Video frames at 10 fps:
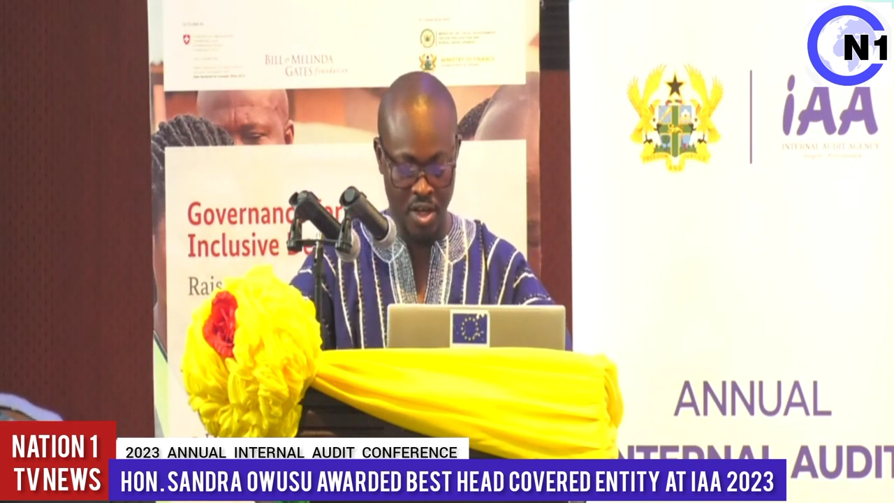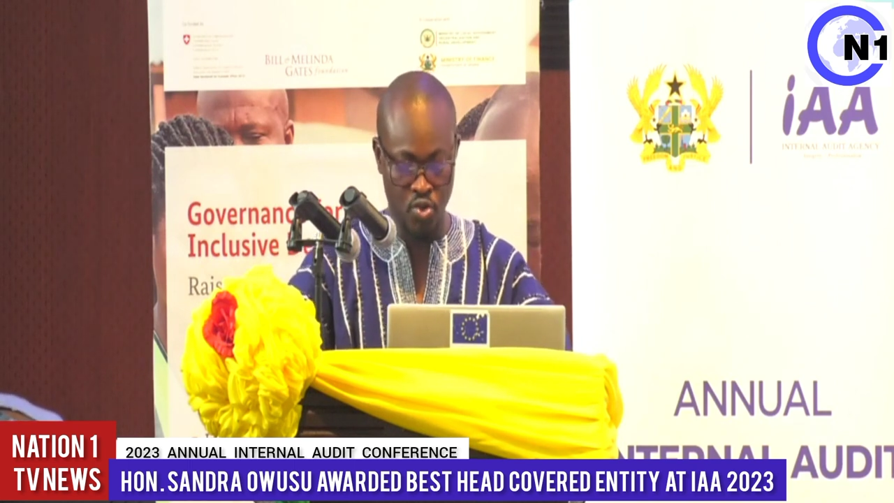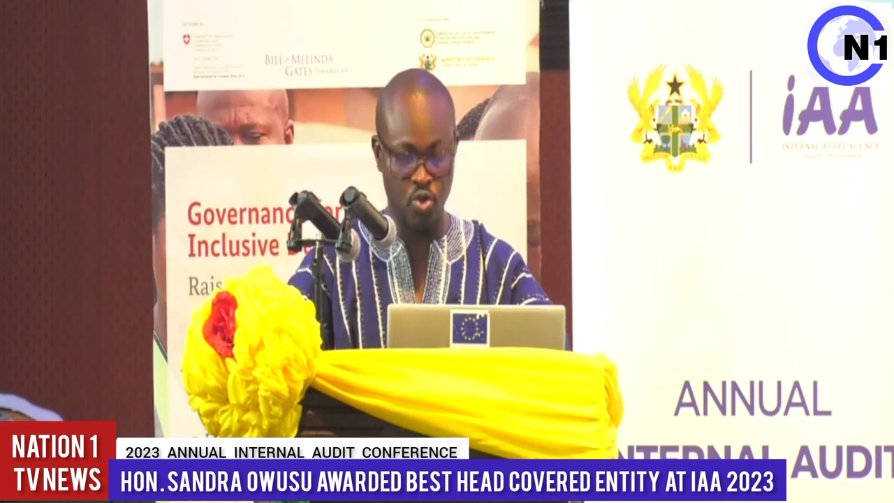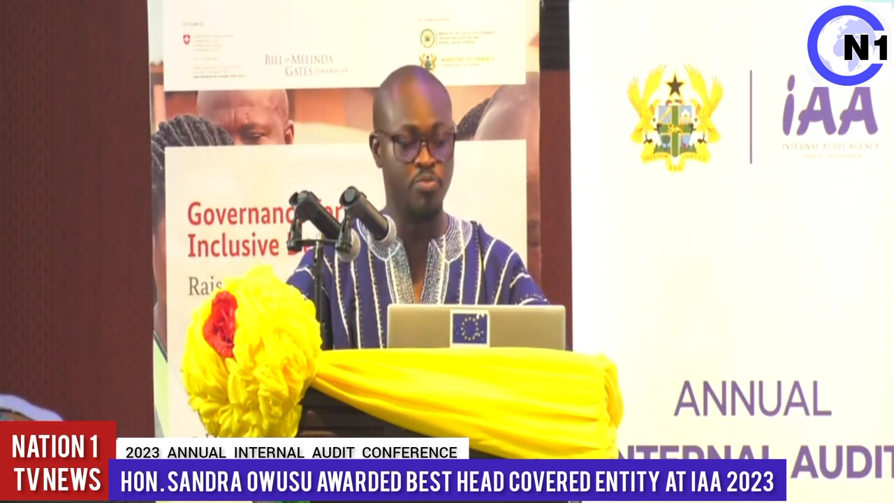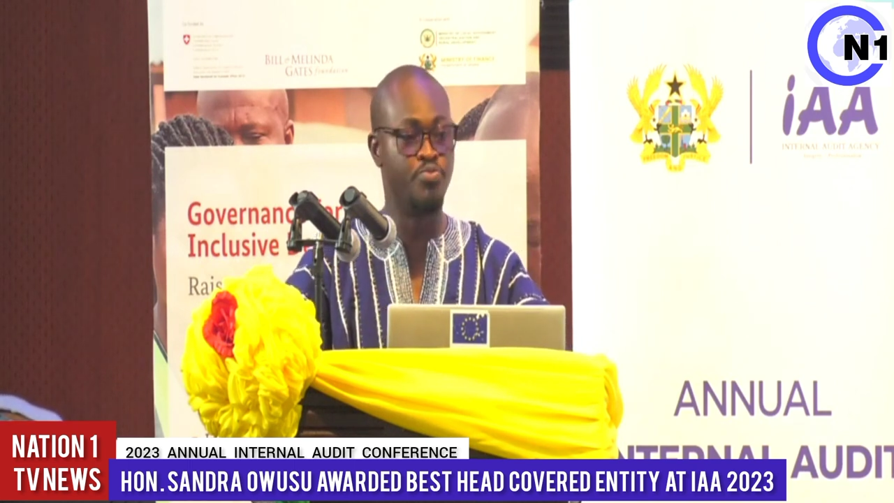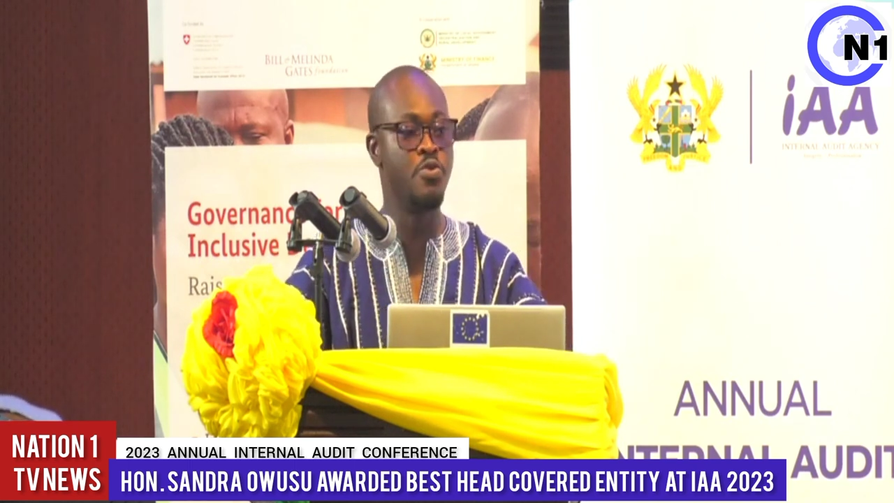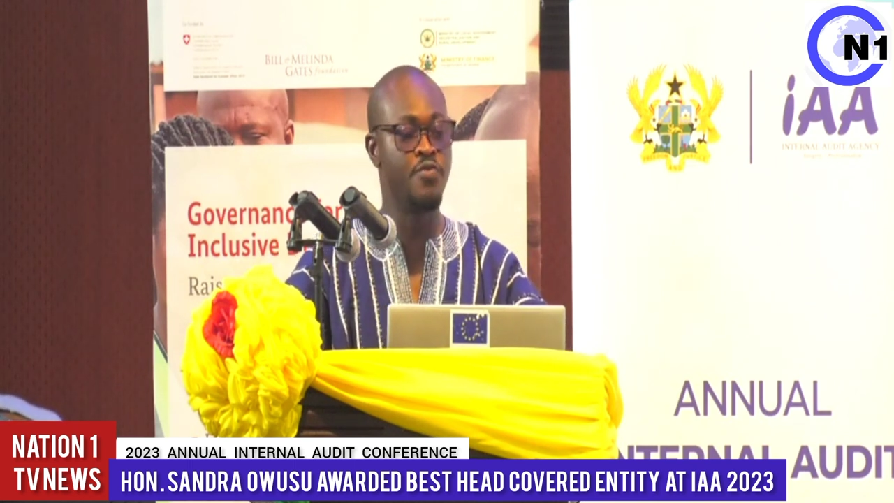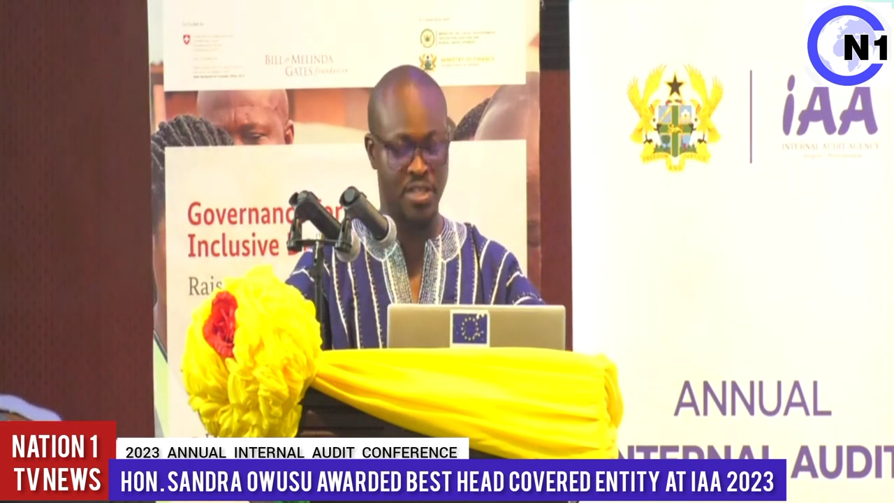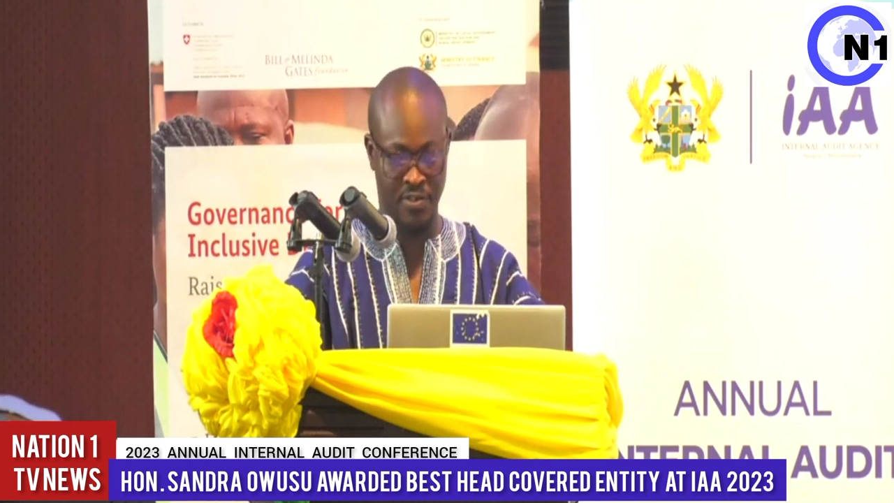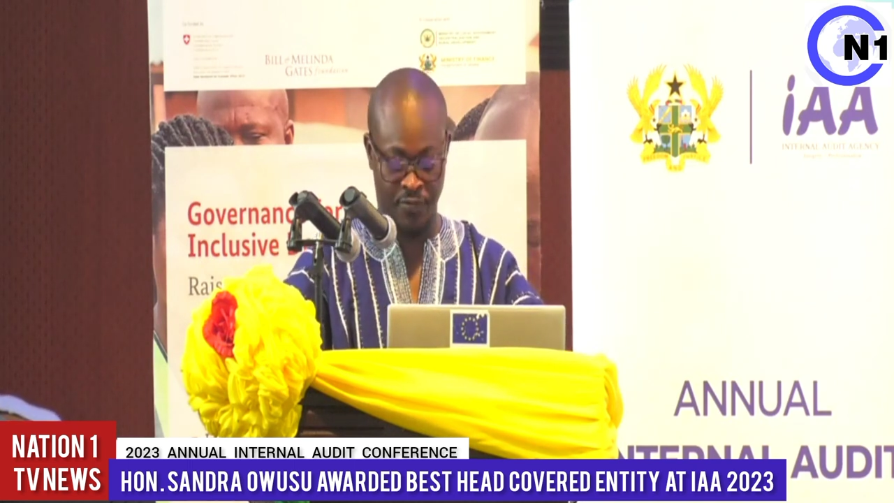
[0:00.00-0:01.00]
to
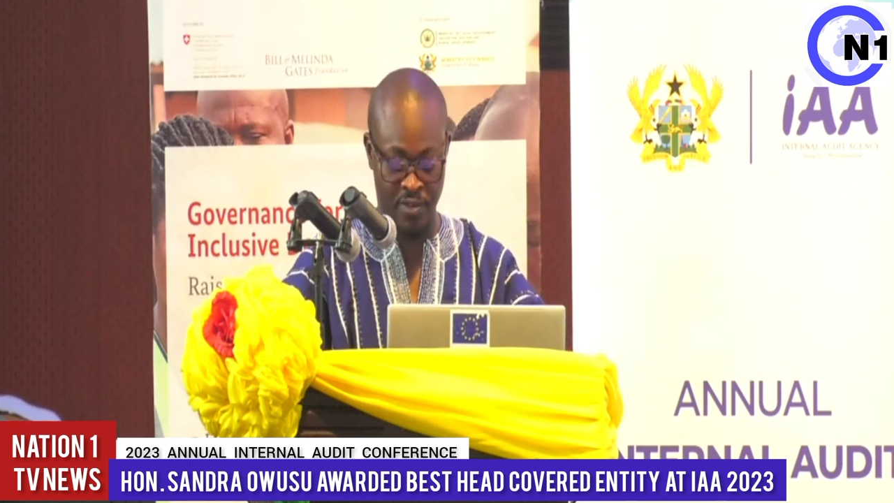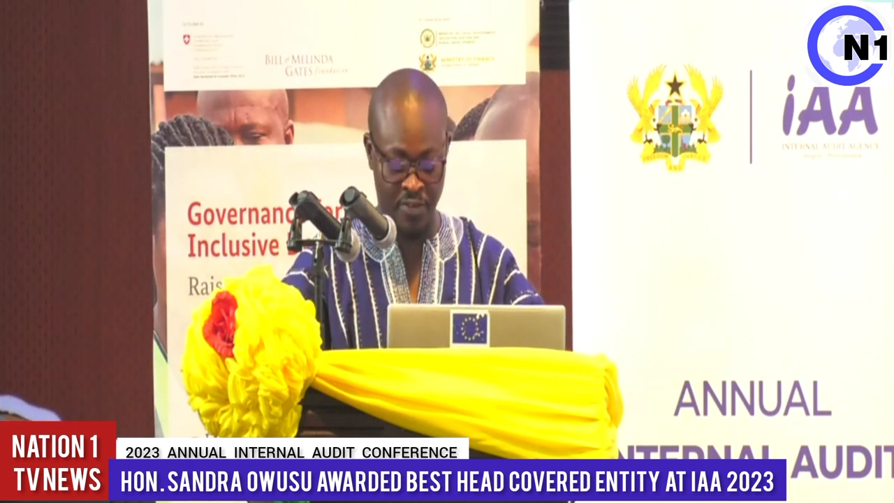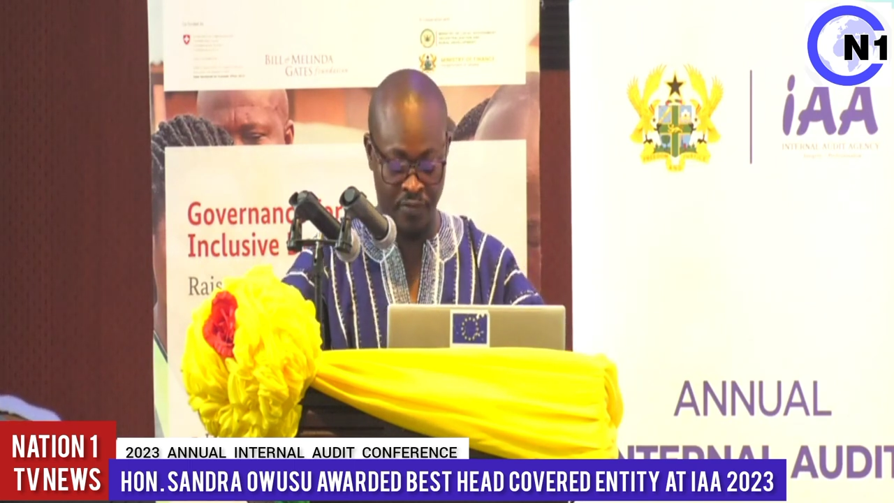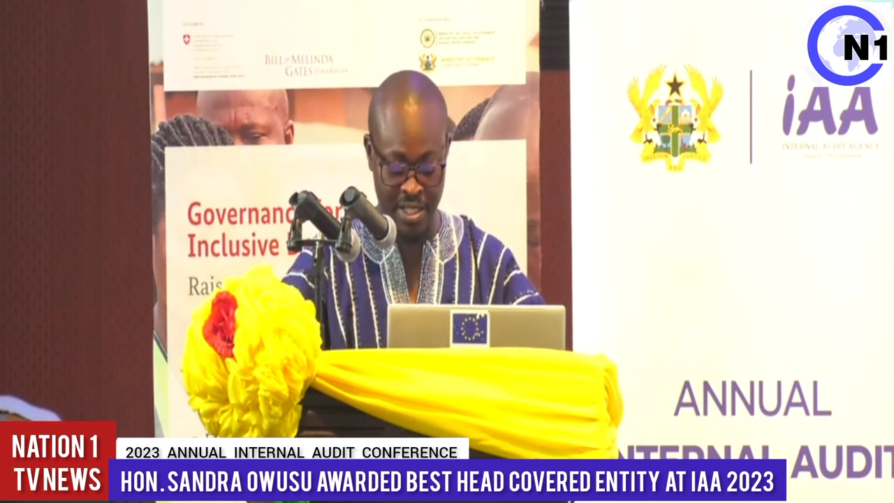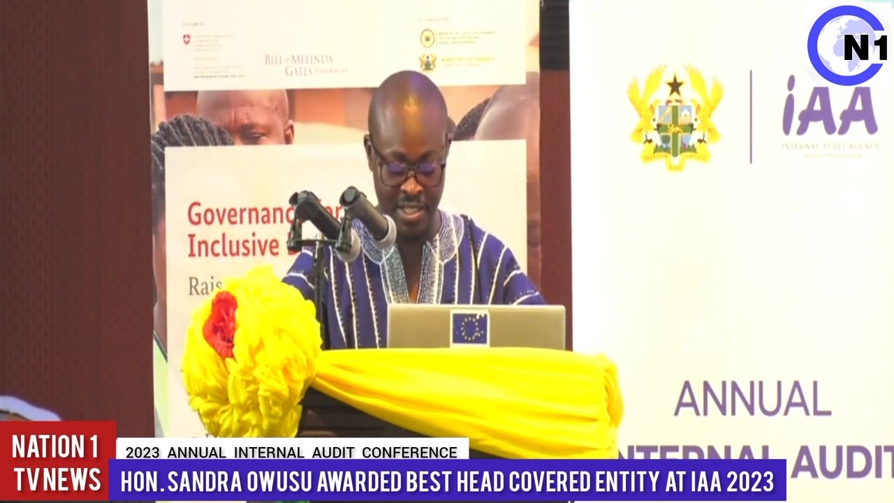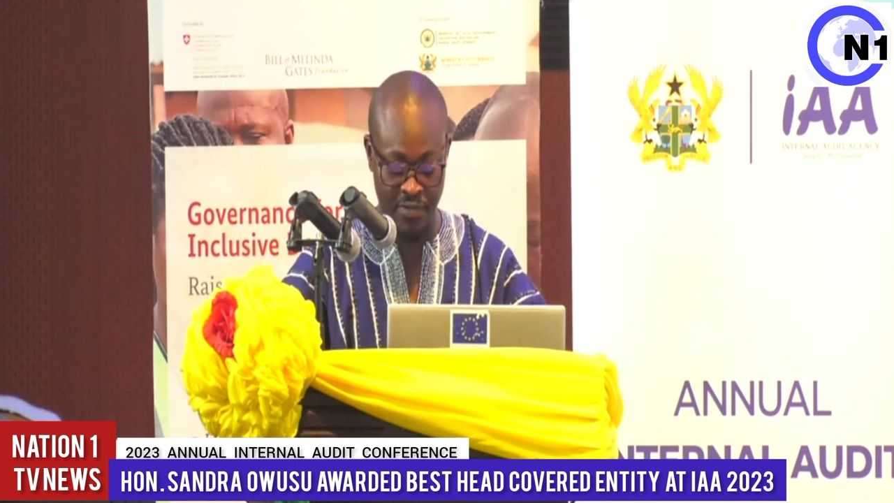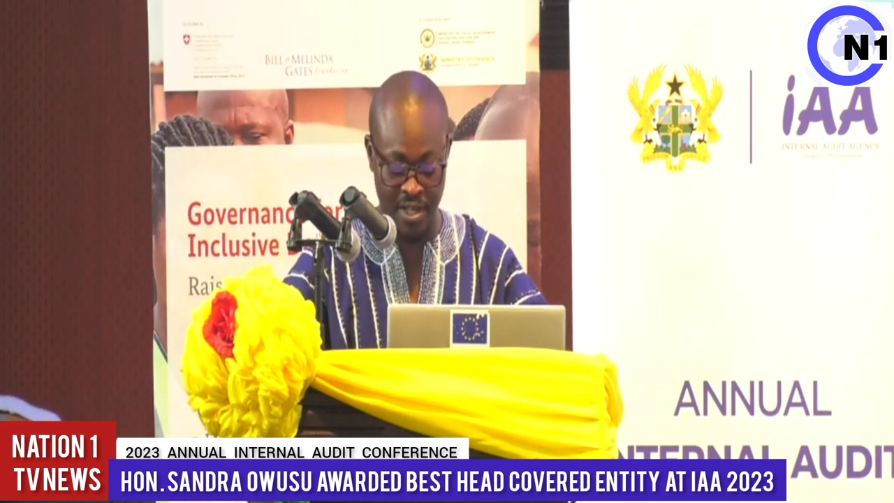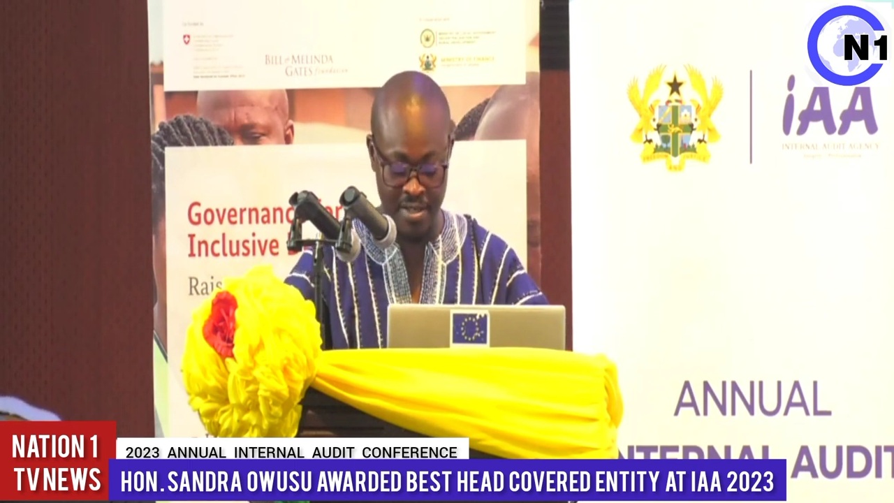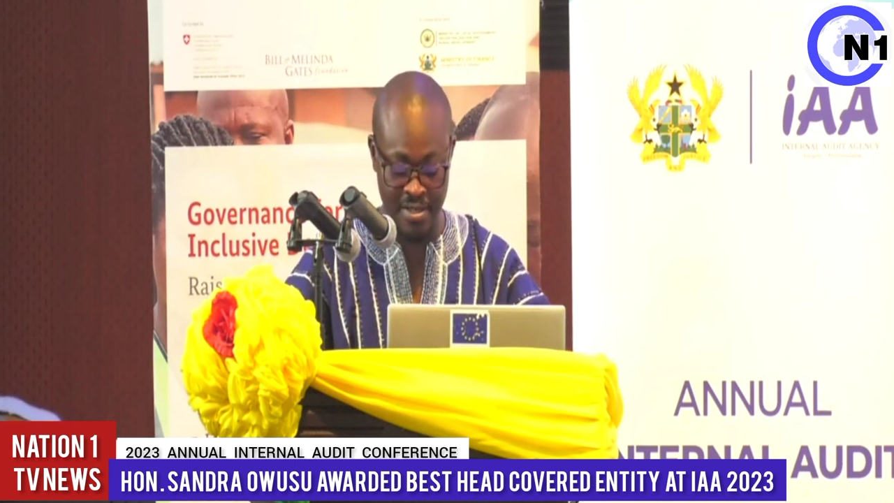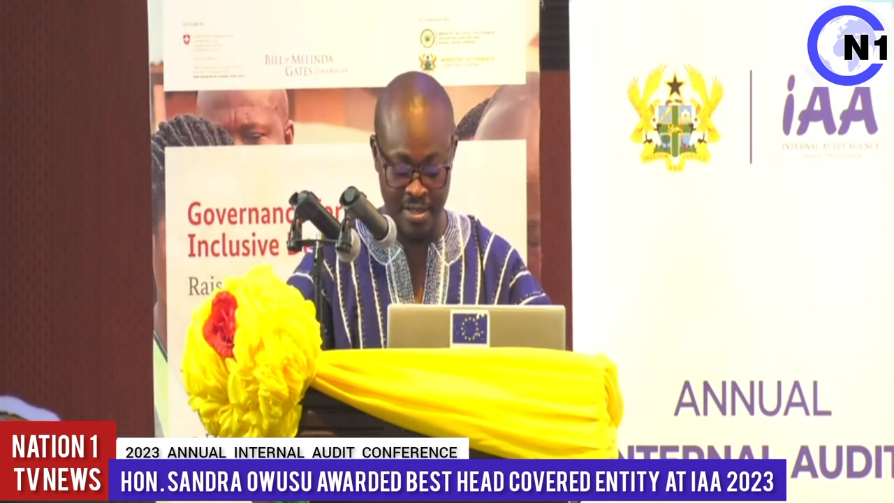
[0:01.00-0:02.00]
improve its
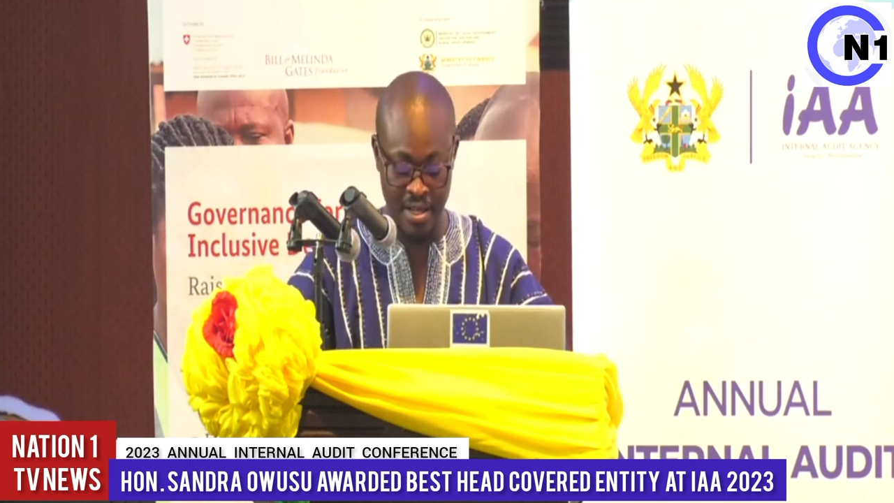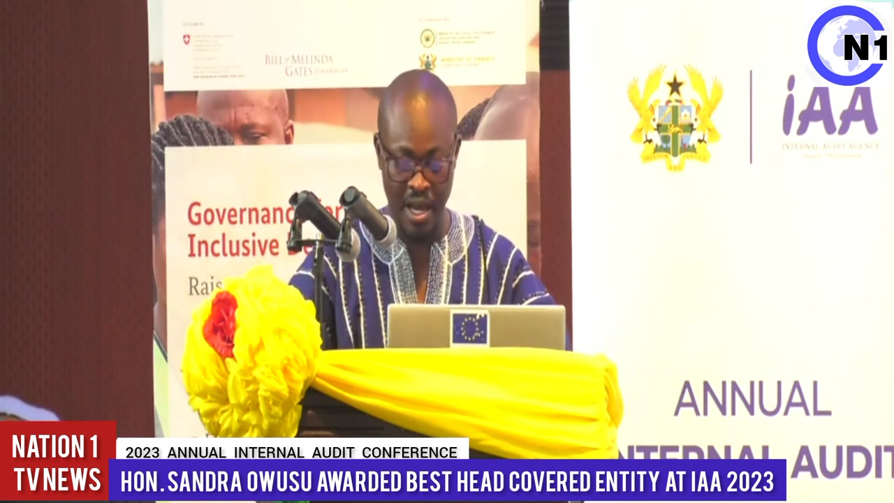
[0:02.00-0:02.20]
effectiveness,